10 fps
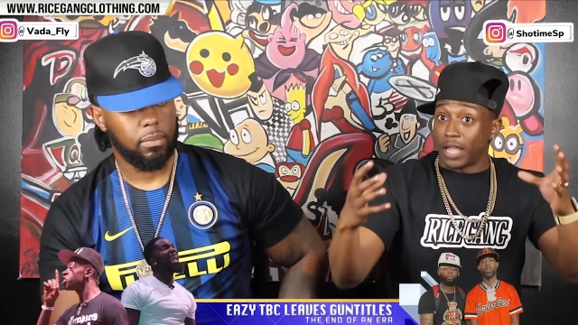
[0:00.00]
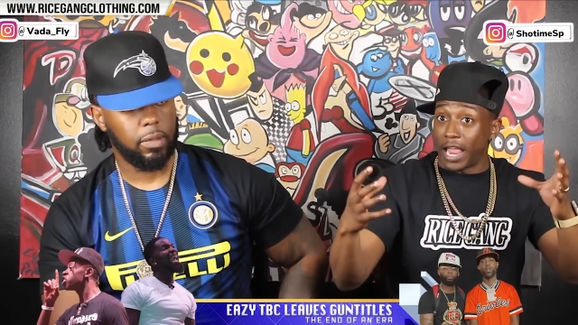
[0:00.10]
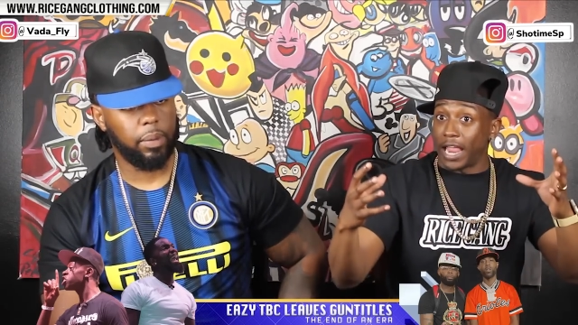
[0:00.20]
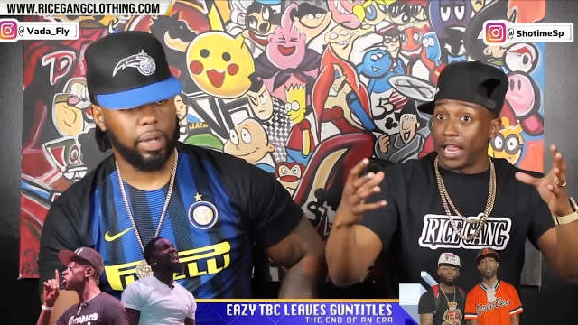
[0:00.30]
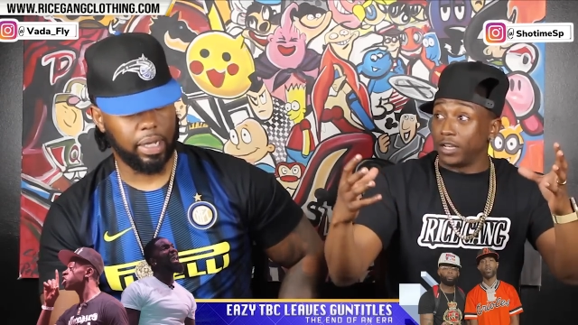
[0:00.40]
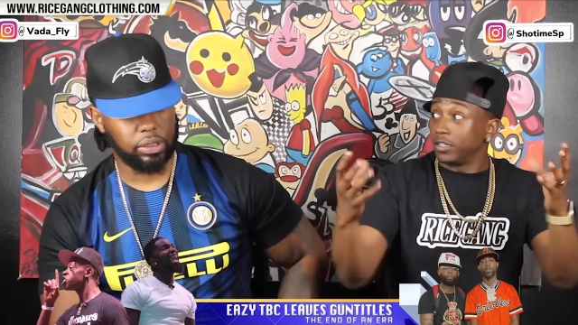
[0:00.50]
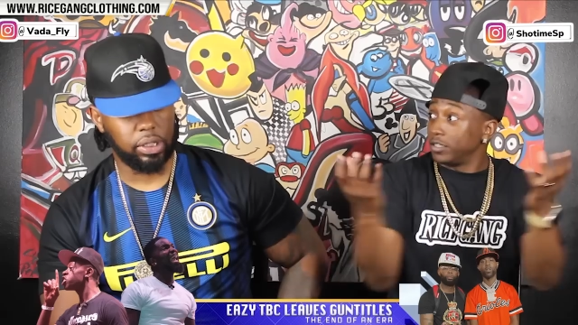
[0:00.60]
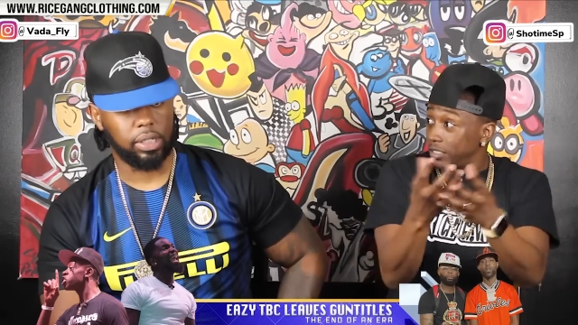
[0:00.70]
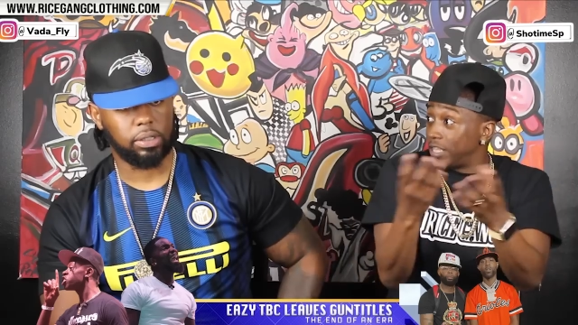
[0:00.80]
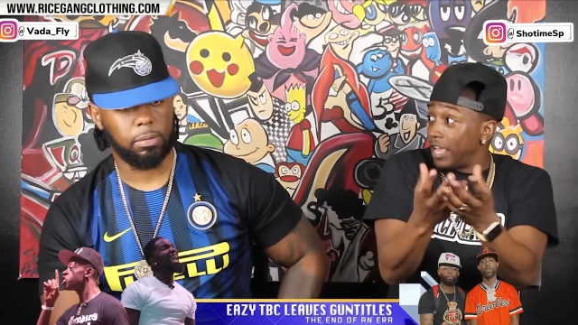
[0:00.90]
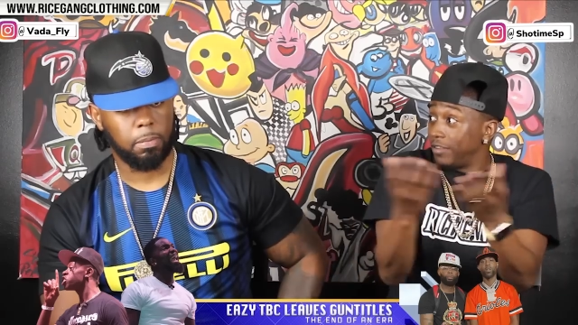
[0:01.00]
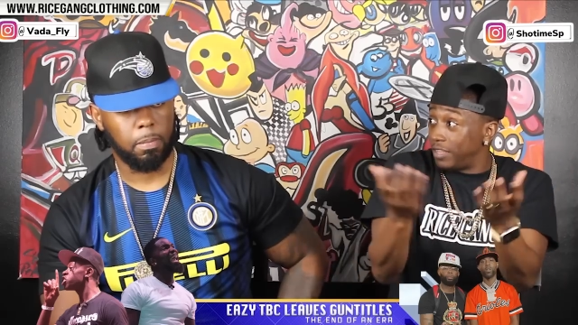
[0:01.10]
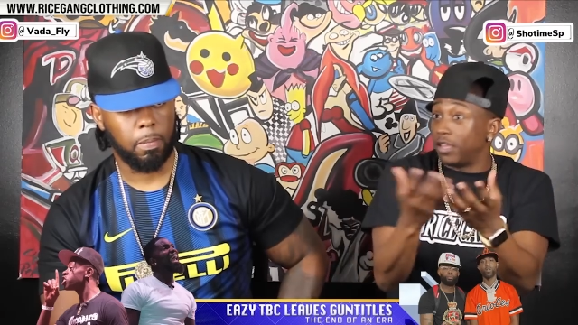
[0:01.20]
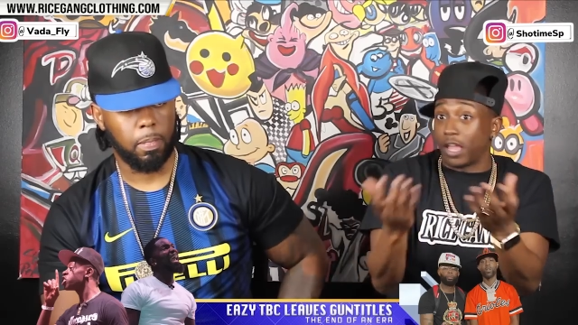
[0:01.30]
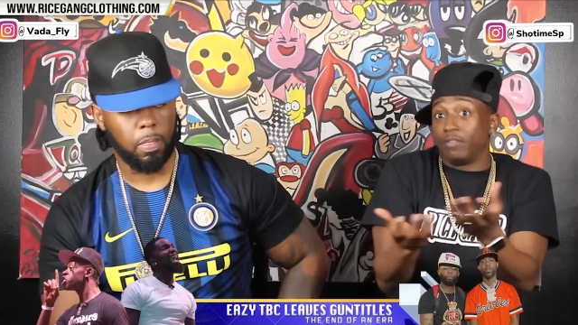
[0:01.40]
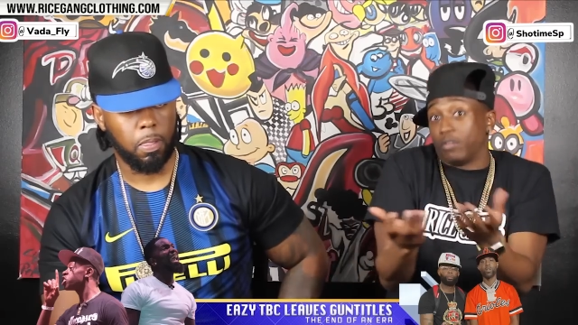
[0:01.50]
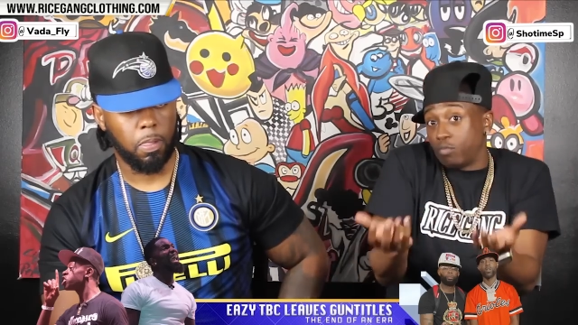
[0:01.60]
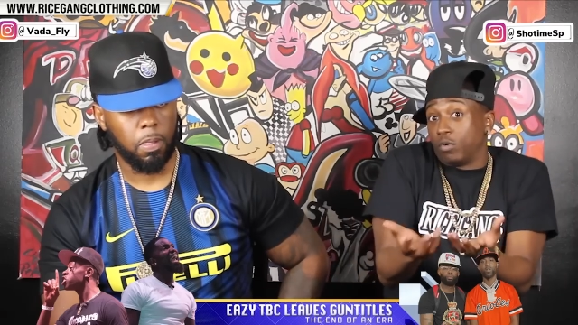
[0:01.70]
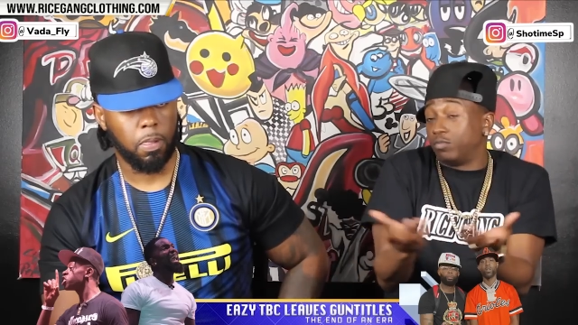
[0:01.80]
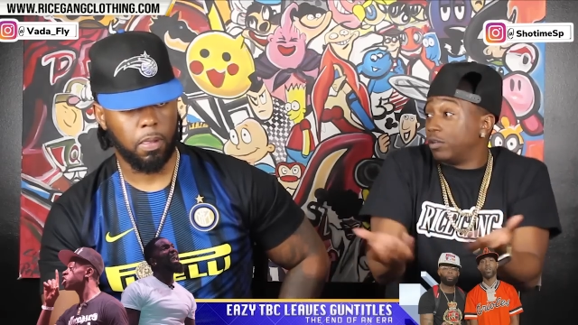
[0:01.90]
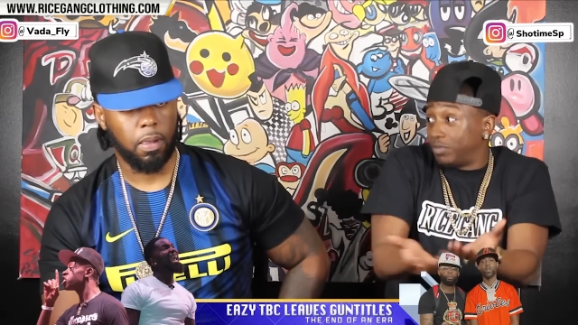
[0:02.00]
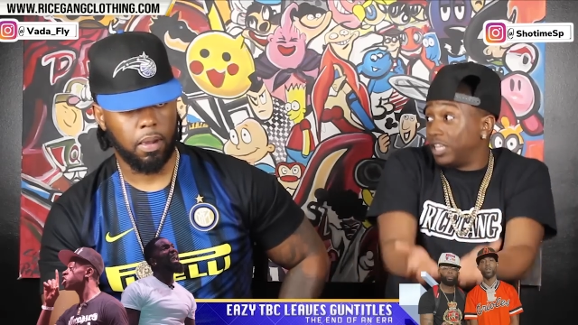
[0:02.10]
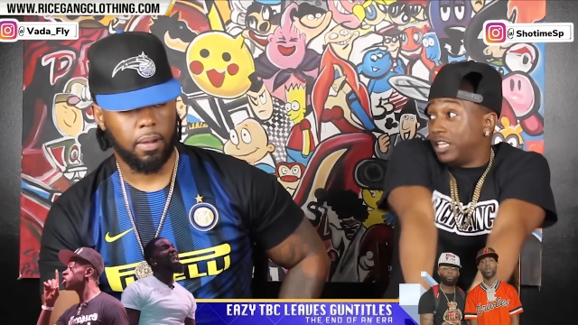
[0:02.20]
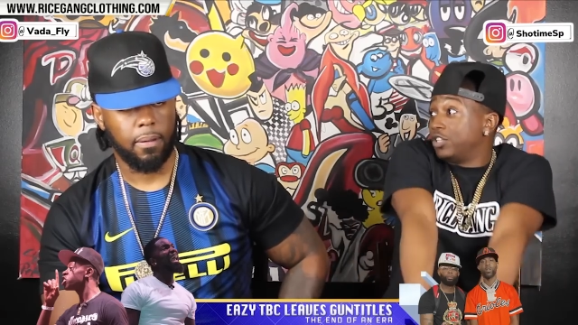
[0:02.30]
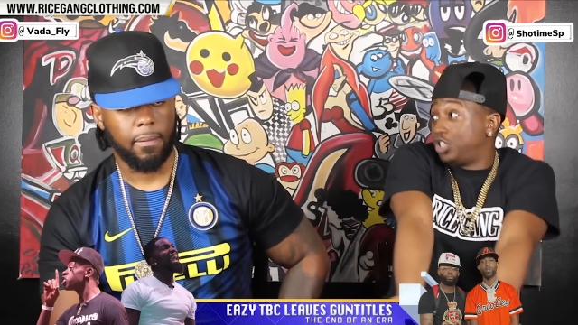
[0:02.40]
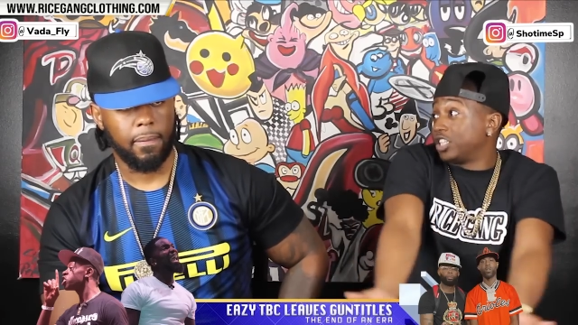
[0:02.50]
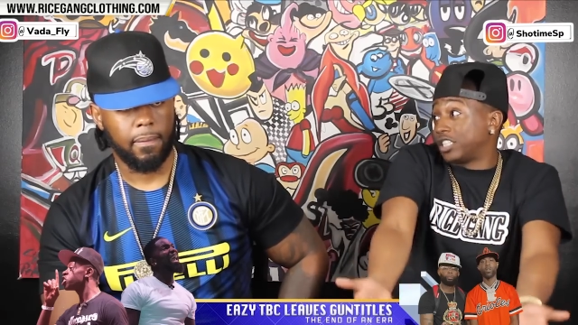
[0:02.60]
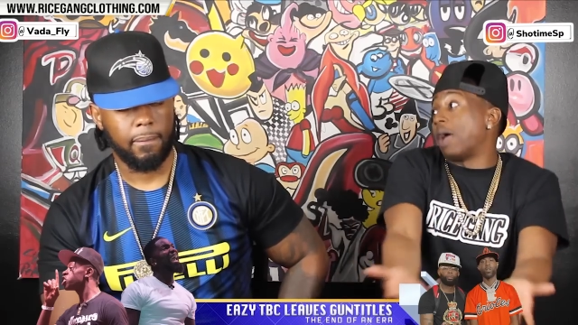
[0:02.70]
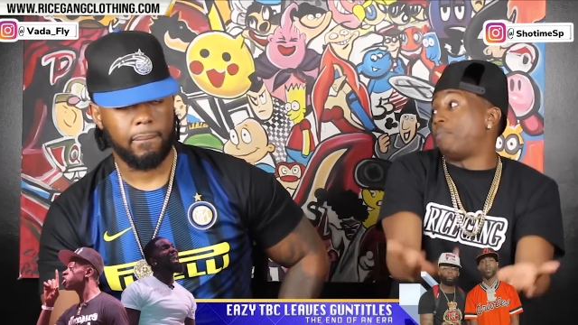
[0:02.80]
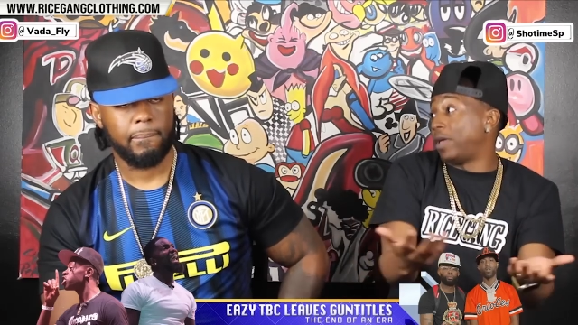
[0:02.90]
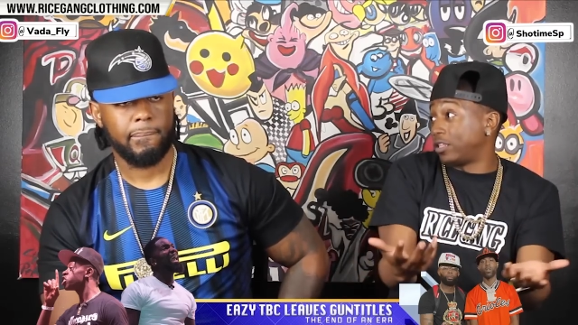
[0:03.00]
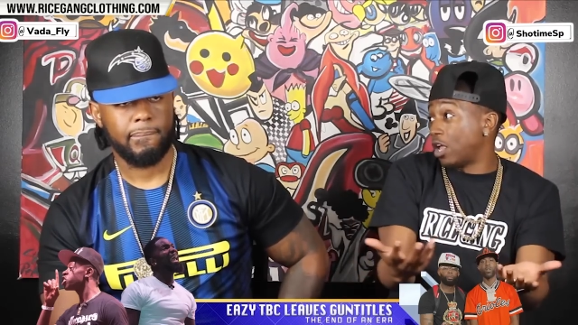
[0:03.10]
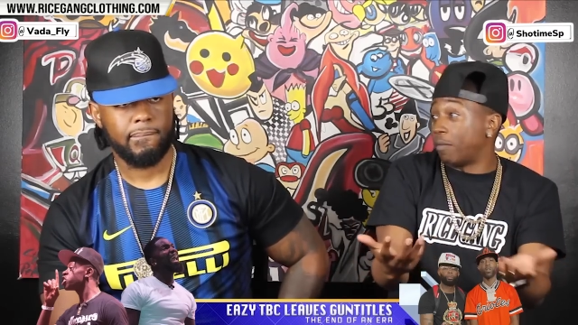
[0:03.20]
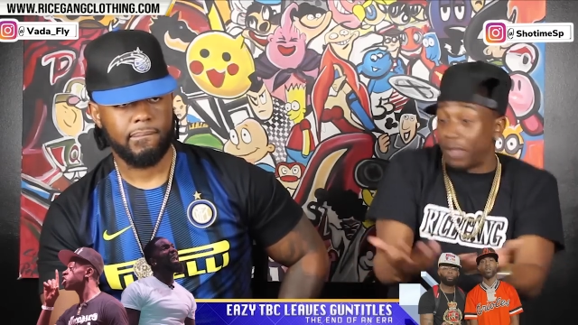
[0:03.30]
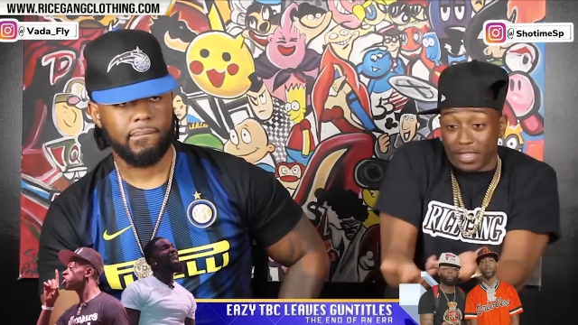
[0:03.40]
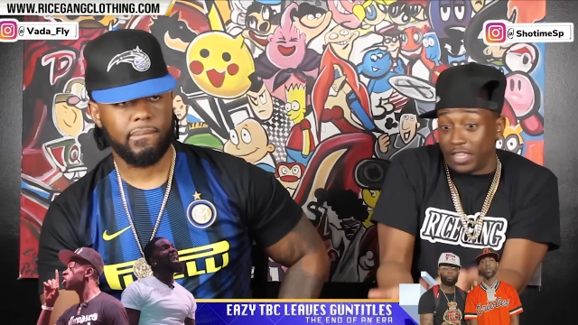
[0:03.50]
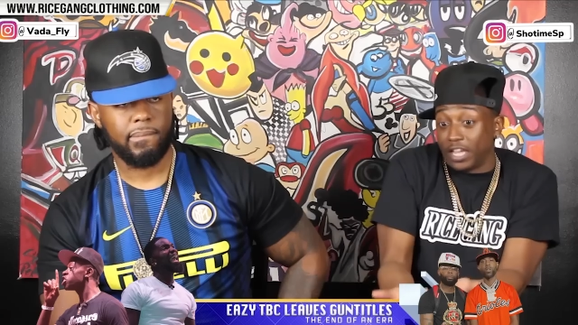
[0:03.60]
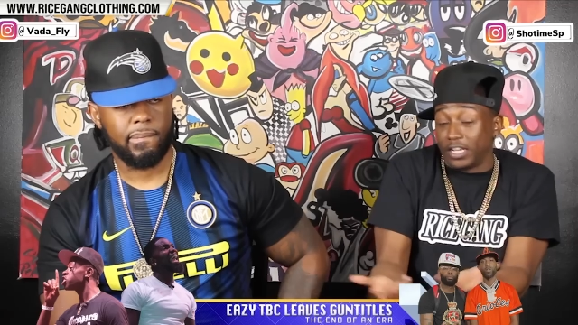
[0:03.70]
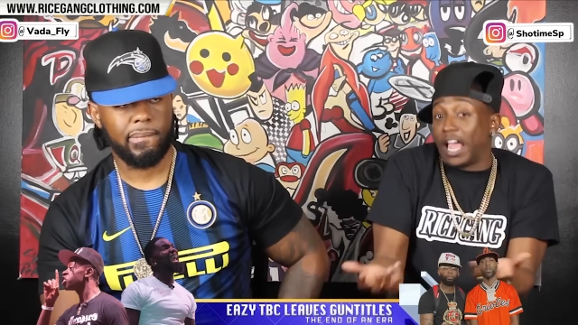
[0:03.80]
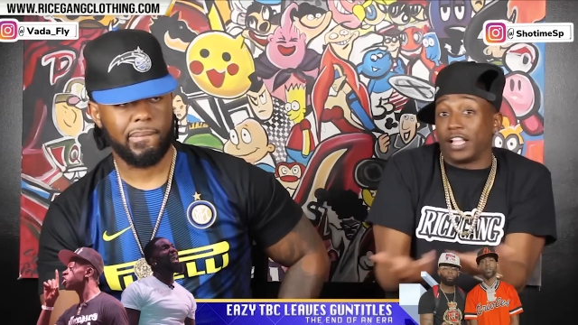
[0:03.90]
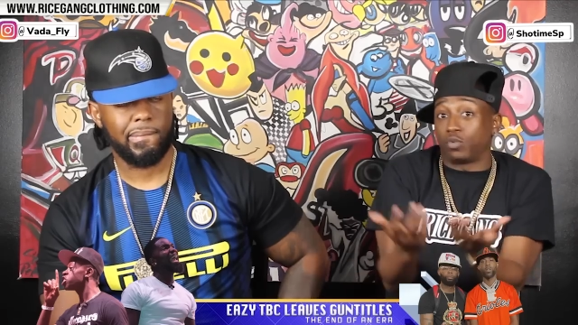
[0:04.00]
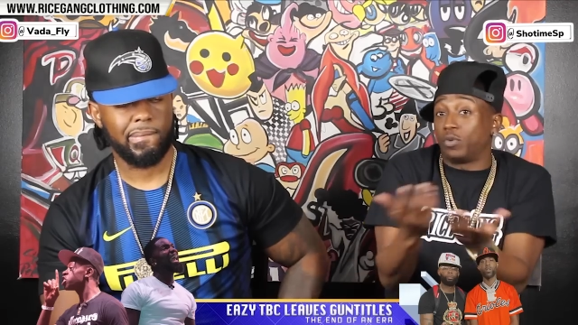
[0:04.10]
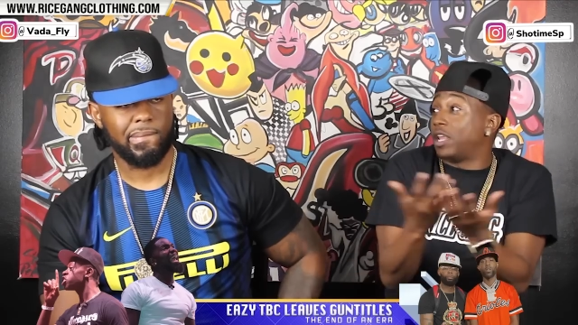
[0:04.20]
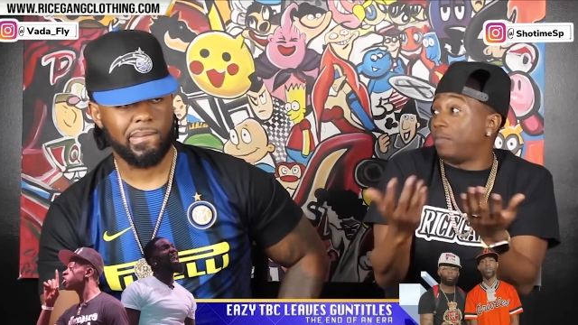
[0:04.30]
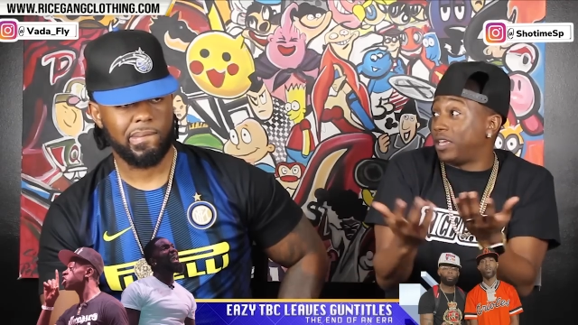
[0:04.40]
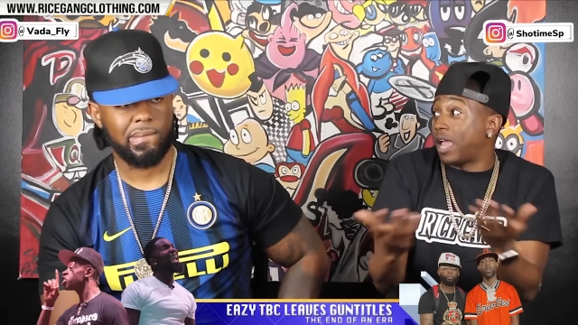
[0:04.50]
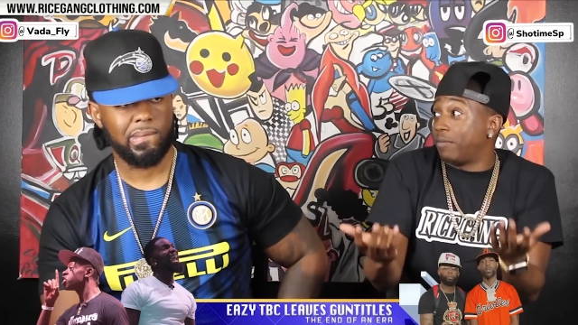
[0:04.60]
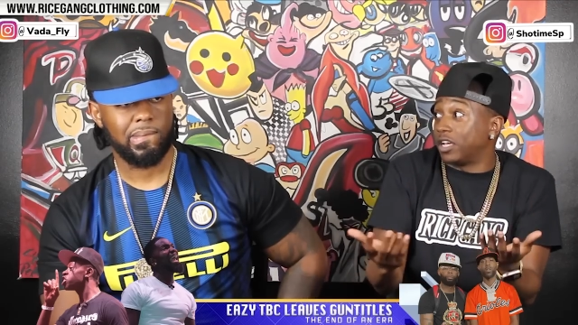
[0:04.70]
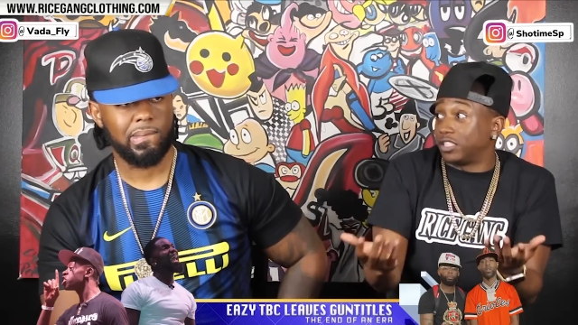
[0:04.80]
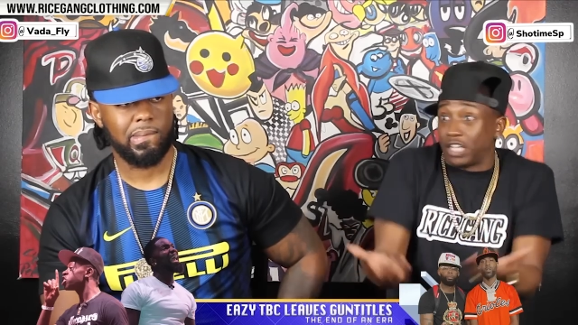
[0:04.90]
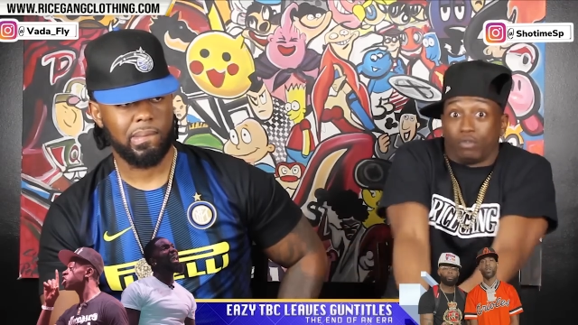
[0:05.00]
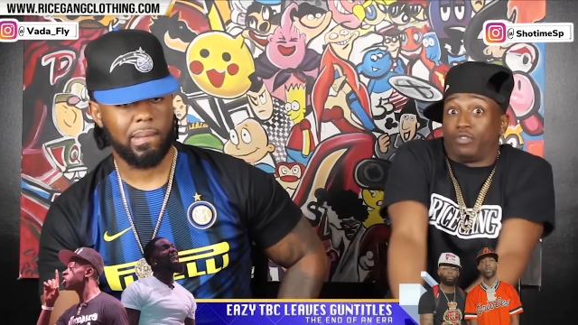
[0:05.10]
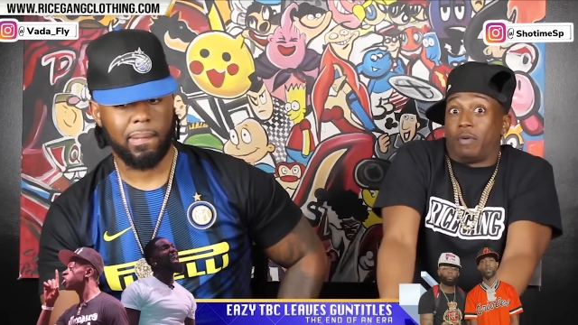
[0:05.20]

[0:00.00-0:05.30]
Speaker 1: and they then and whooped and then Chess got picked up, and then that's when they became gun titles.